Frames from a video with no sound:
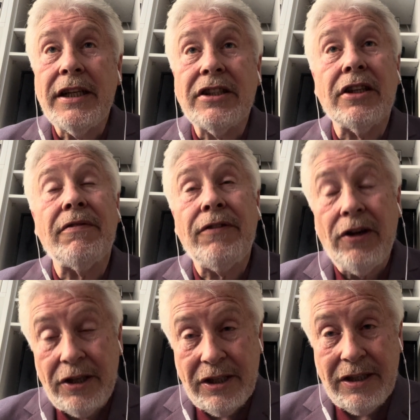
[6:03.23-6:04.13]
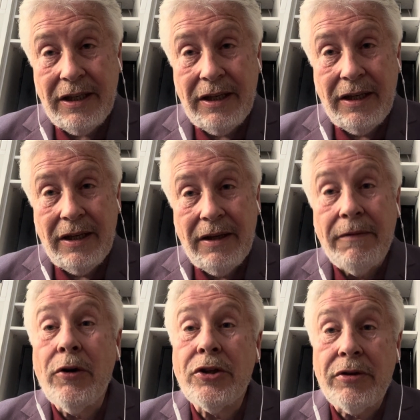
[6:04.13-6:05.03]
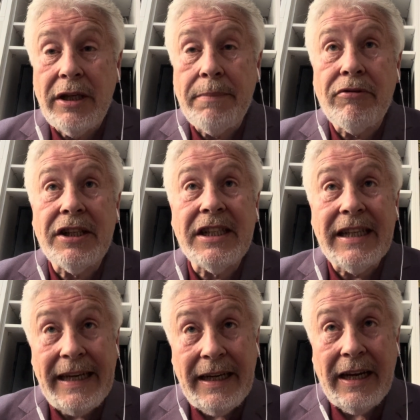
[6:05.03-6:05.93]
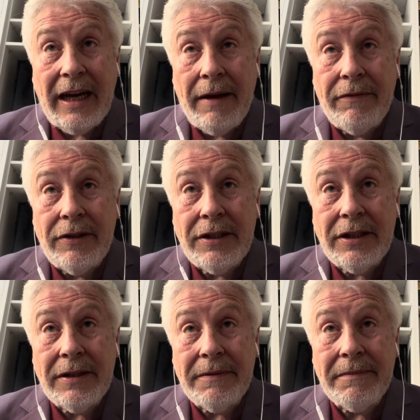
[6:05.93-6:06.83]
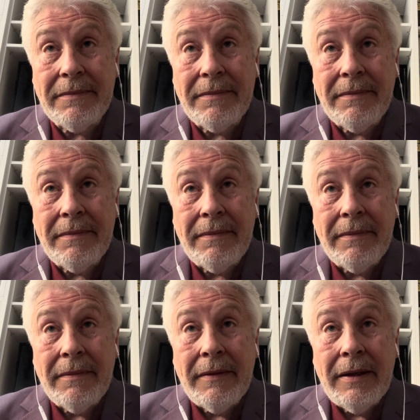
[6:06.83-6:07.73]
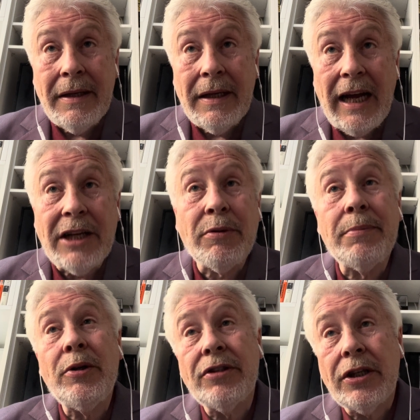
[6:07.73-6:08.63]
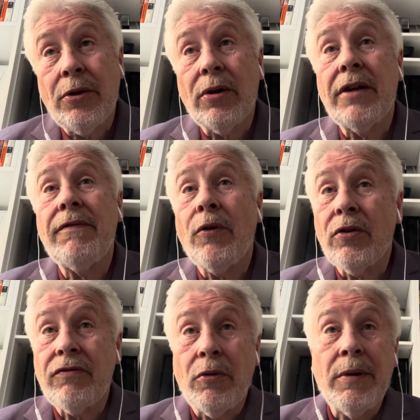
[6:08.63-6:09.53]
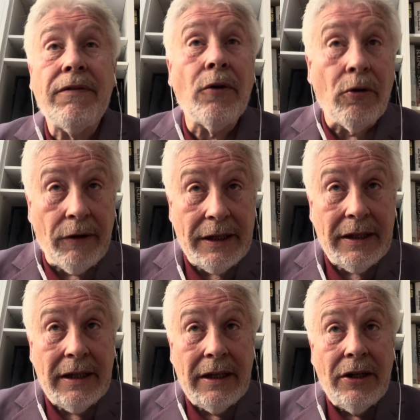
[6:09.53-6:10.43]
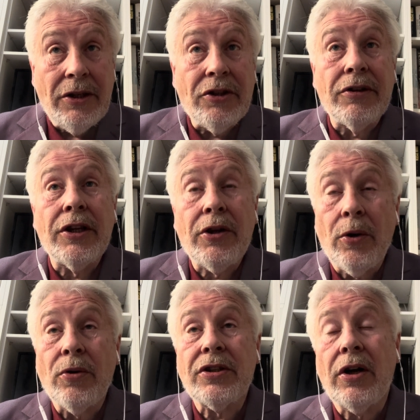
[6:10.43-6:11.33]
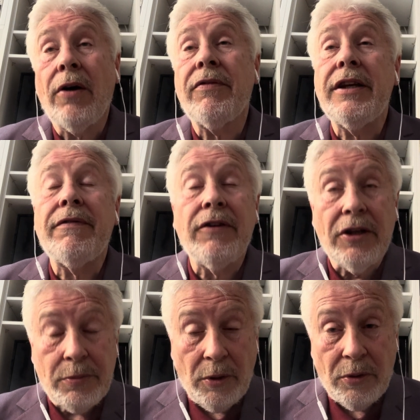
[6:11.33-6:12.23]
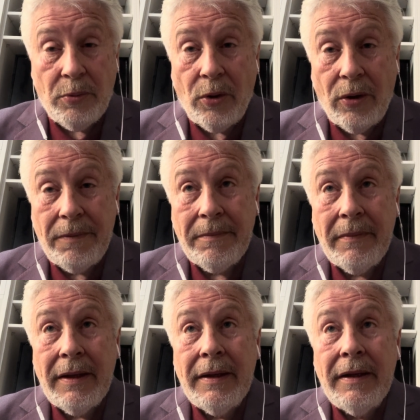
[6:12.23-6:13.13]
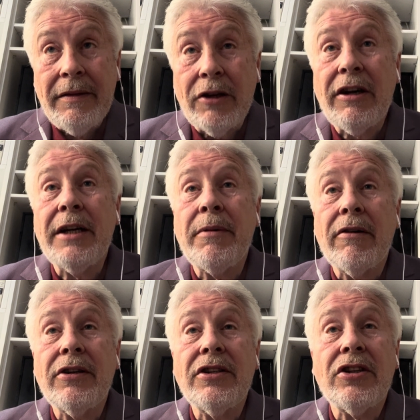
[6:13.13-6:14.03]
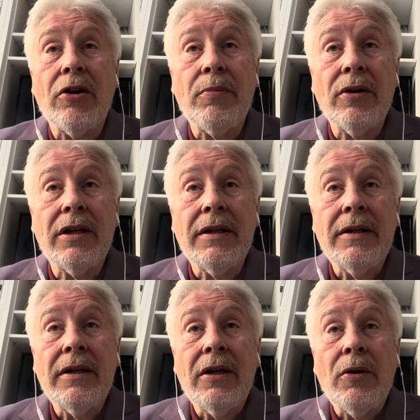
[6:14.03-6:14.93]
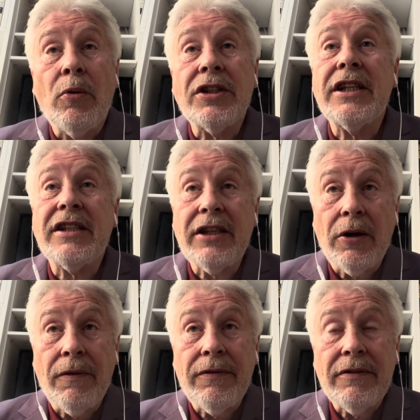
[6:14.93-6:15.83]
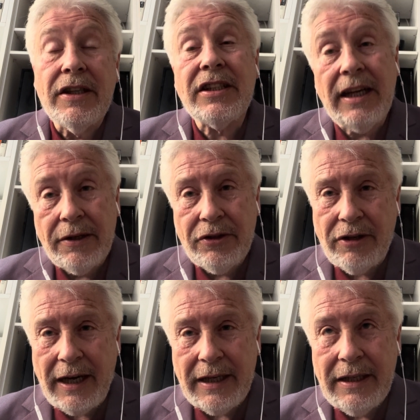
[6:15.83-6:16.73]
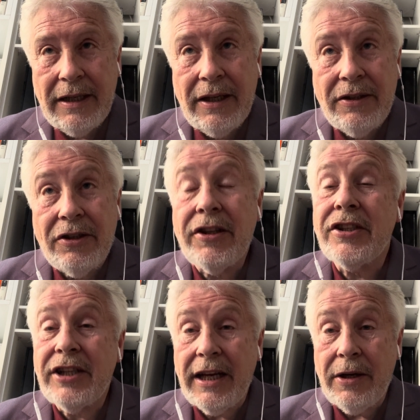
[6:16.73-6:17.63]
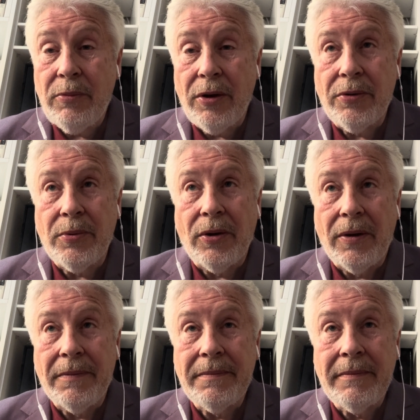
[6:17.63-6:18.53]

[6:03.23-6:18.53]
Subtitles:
its at first virtually pristine canvas. As with music hall and vaudeville before it, during the course of the First World War, the Great American Songbook was itself the soundtrack to the Second World War.